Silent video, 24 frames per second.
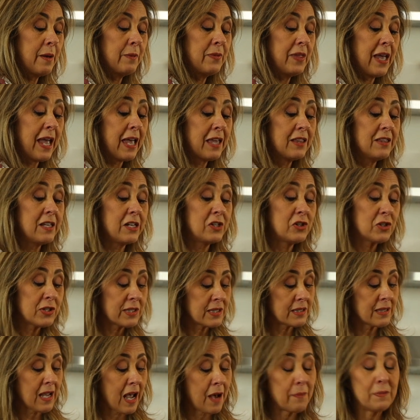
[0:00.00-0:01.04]
They
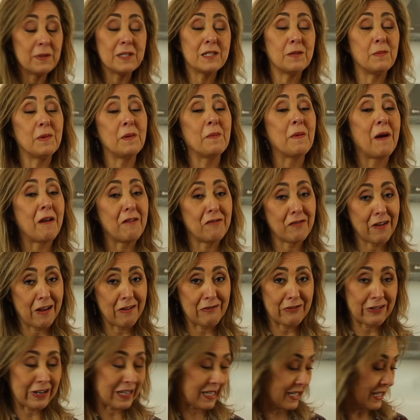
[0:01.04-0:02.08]
just happen to be my
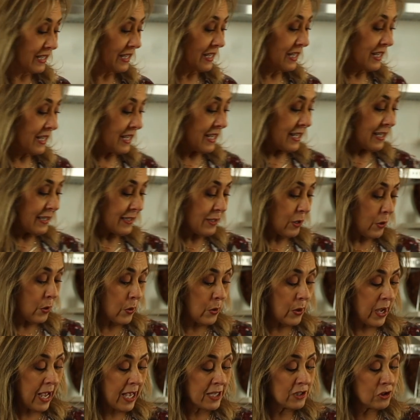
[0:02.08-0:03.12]
favorite.
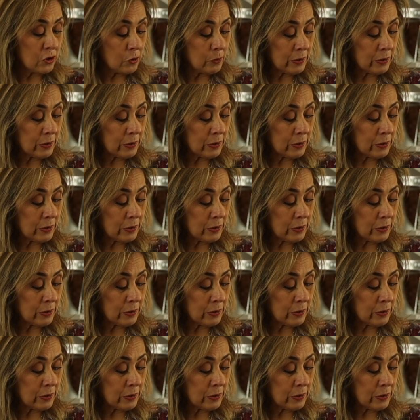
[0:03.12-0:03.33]
So as you